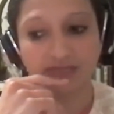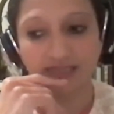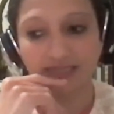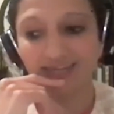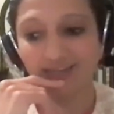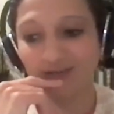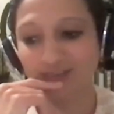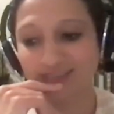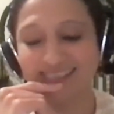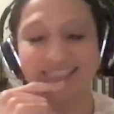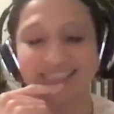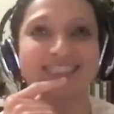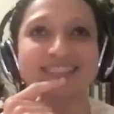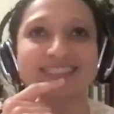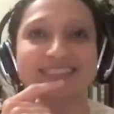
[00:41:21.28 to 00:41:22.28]
and I couldn't
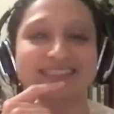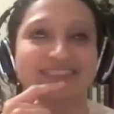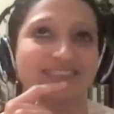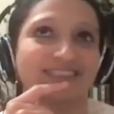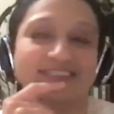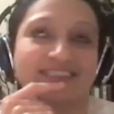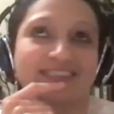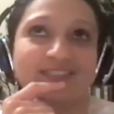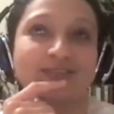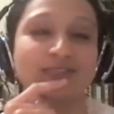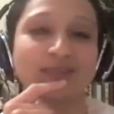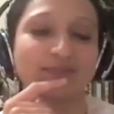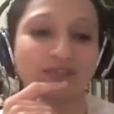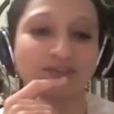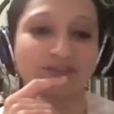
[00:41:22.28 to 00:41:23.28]
say just do
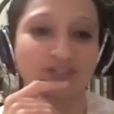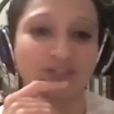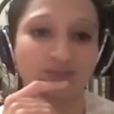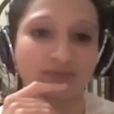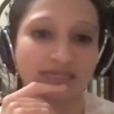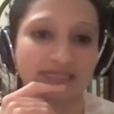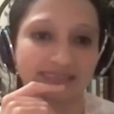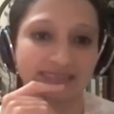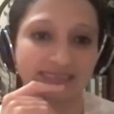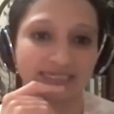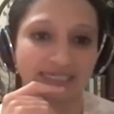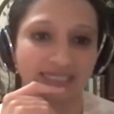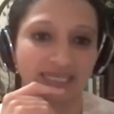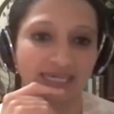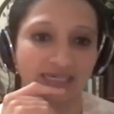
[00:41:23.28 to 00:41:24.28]
something for your
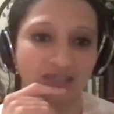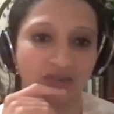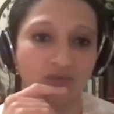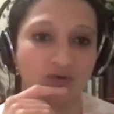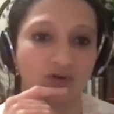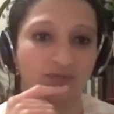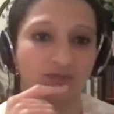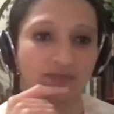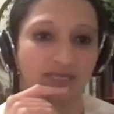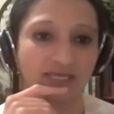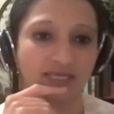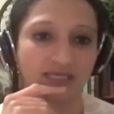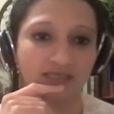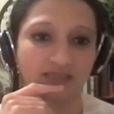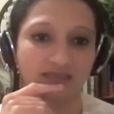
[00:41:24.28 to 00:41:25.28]
plasticity and you won't
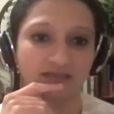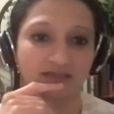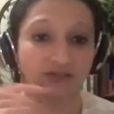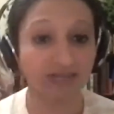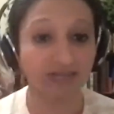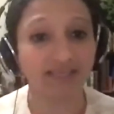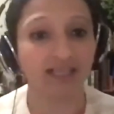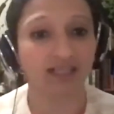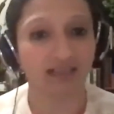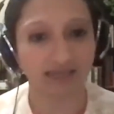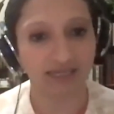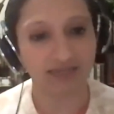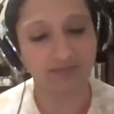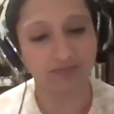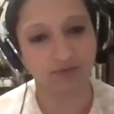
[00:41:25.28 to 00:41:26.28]
be craving
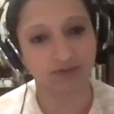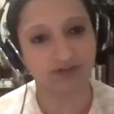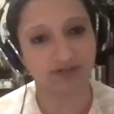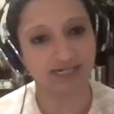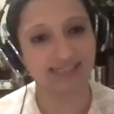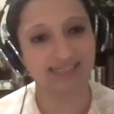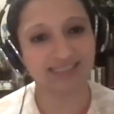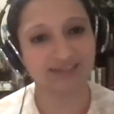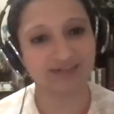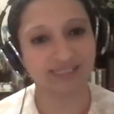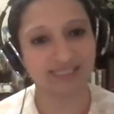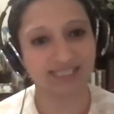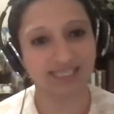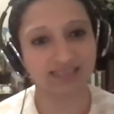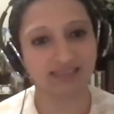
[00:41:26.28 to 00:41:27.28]
anymore, right? So I
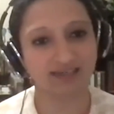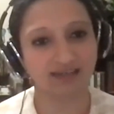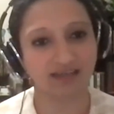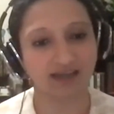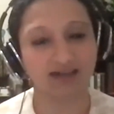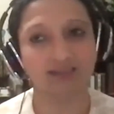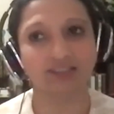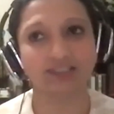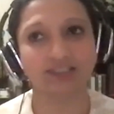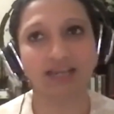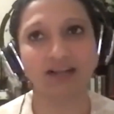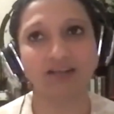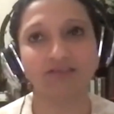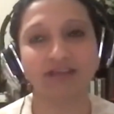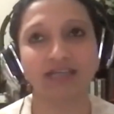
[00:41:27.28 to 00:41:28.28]
think there are
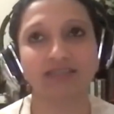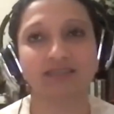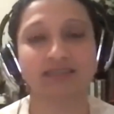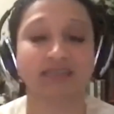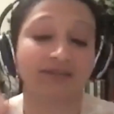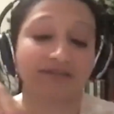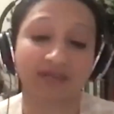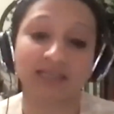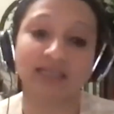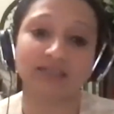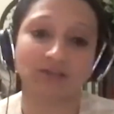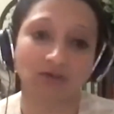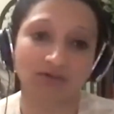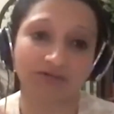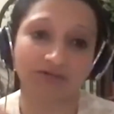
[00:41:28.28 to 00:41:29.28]
genetic factors that we,
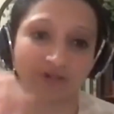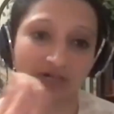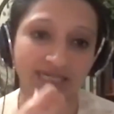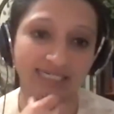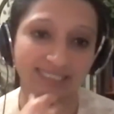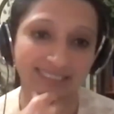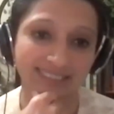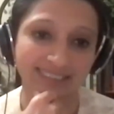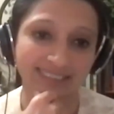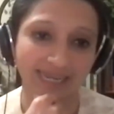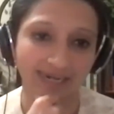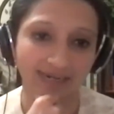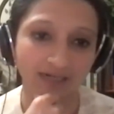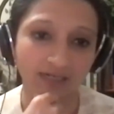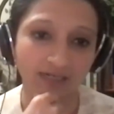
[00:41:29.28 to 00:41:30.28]
again, don't fully
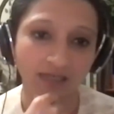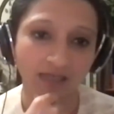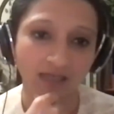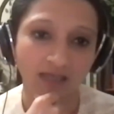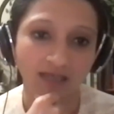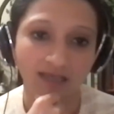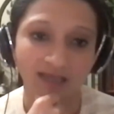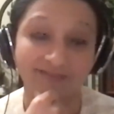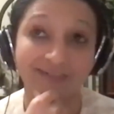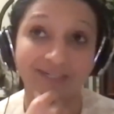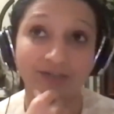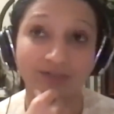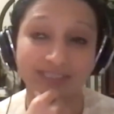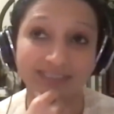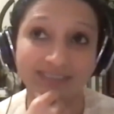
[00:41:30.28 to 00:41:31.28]
understand, and we
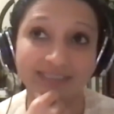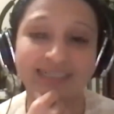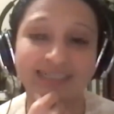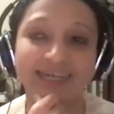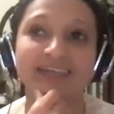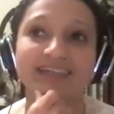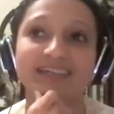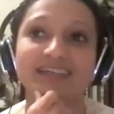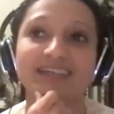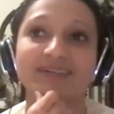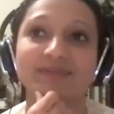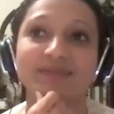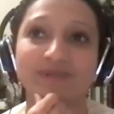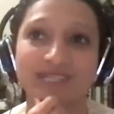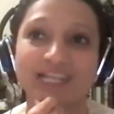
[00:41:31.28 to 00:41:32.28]
don't understand
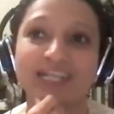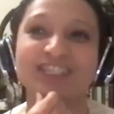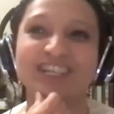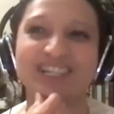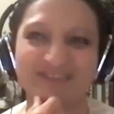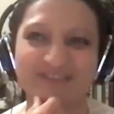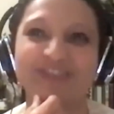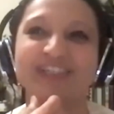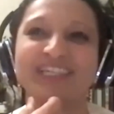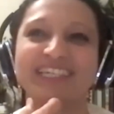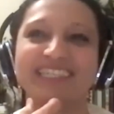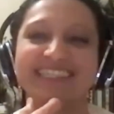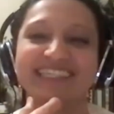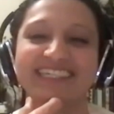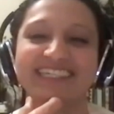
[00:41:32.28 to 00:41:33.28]
potentially
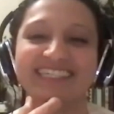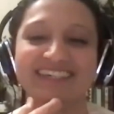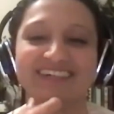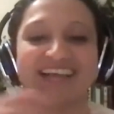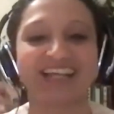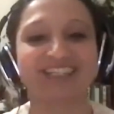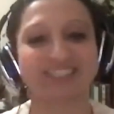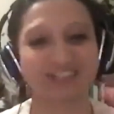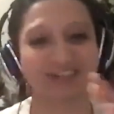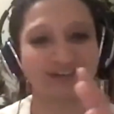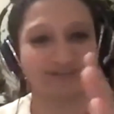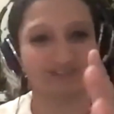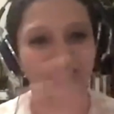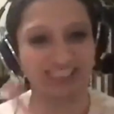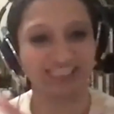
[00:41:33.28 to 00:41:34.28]
fully the interaction
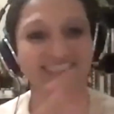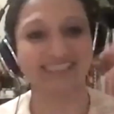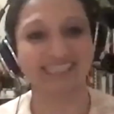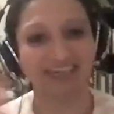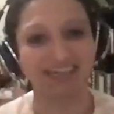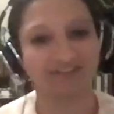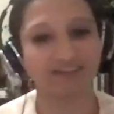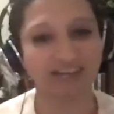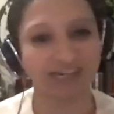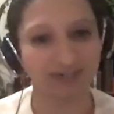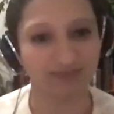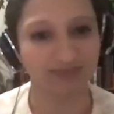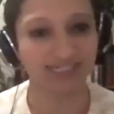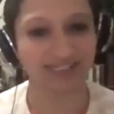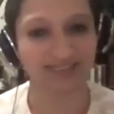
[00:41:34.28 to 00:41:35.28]
of genes and
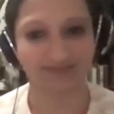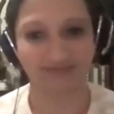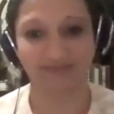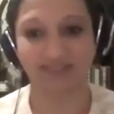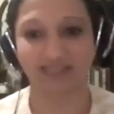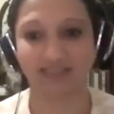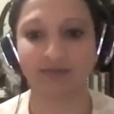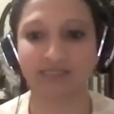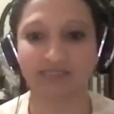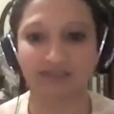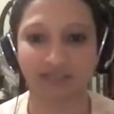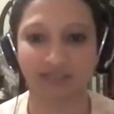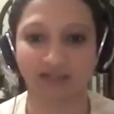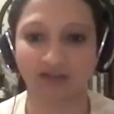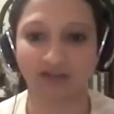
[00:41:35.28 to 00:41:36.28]
environment. That was a
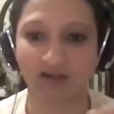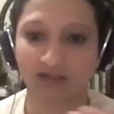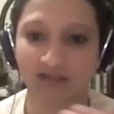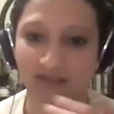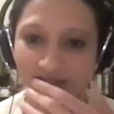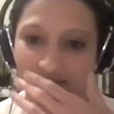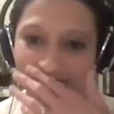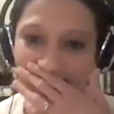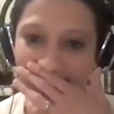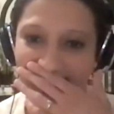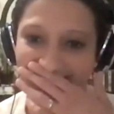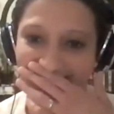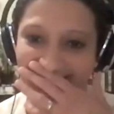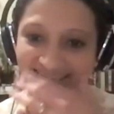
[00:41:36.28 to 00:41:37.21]
really long, long,